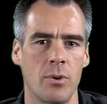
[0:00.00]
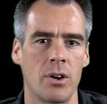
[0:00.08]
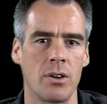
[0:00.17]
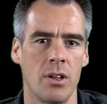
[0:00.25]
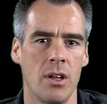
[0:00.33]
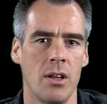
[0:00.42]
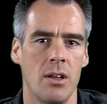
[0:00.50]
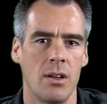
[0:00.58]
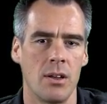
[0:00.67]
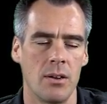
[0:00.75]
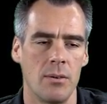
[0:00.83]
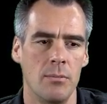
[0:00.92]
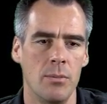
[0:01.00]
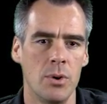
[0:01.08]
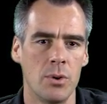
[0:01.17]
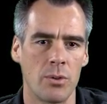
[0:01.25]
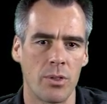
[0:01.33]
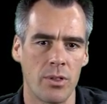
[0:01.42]
Well,
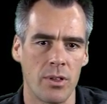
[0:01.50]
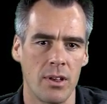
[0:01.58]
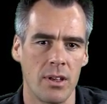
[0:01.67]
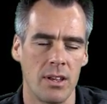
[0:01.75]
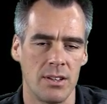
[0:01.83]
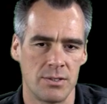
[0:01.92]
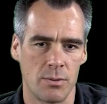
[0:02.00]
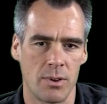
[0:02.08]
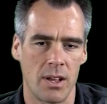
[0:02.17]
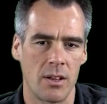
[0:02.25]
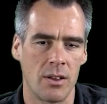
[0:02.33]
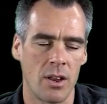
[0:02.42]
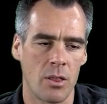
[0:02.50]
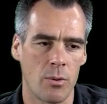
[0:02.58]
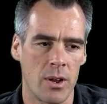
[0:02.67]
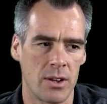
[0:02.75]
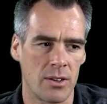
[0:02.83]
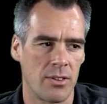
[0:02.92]
month is what, another
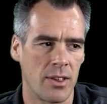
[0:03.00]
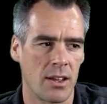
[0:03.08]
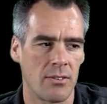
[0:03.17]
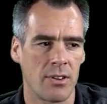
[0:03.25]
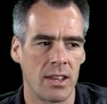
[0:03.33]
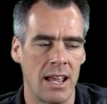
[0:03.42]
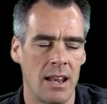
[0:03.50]
way you could think of it.